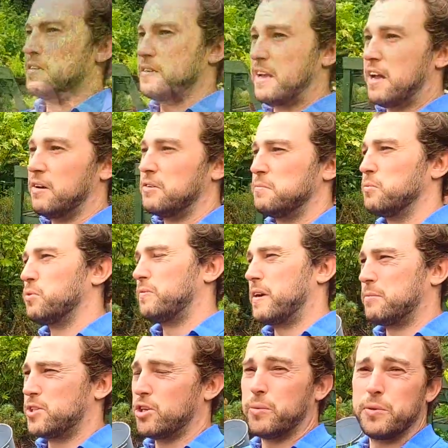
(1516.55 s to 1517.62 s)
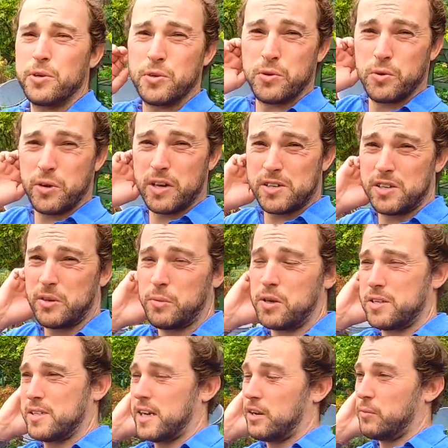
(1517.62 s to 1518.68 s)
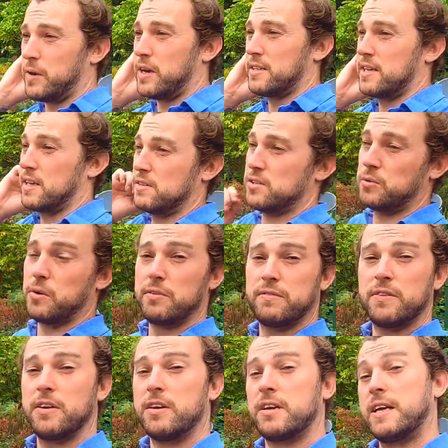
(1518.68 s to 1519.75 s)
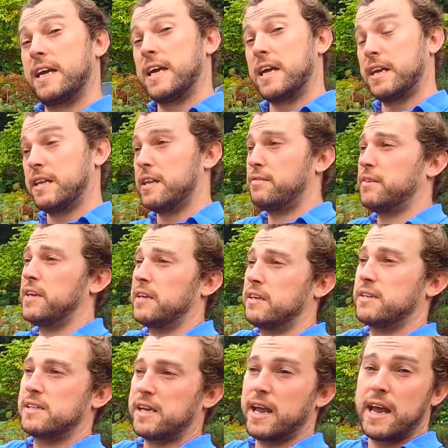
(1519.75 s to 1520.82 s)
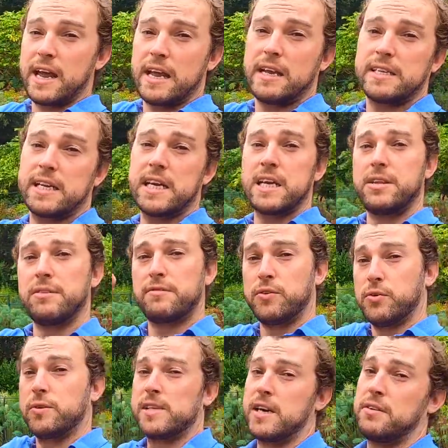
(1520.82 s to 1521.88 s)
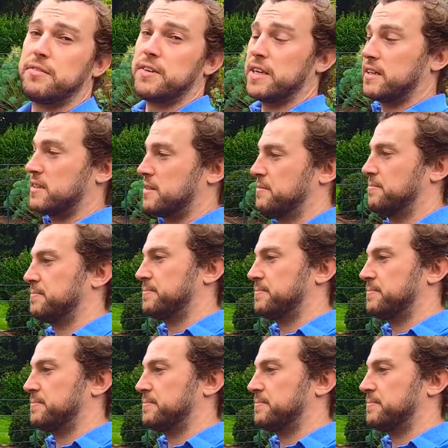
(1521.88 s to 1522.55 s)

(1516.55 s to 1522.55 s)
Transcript: Now it's more about showing you actually what the Isle of Wight has to offer in the evenings and in the food side of things.